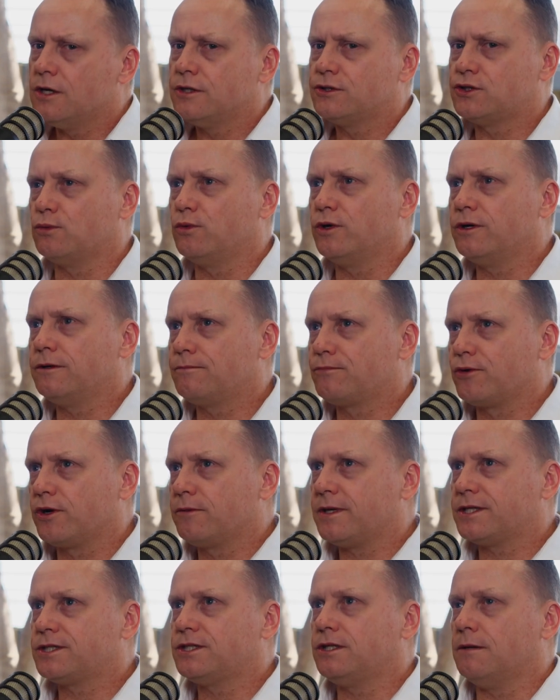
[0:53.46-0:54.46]
So we're
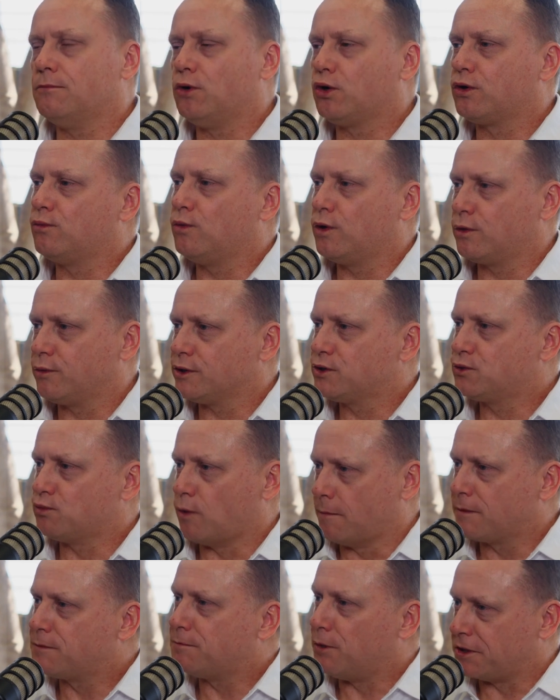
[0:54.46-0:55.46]
pretty much in the modern world, we're
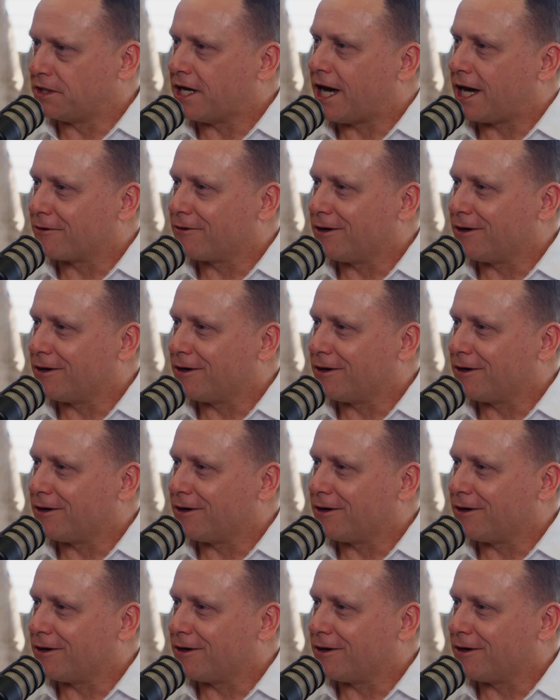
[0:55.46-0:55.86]
swamped by data,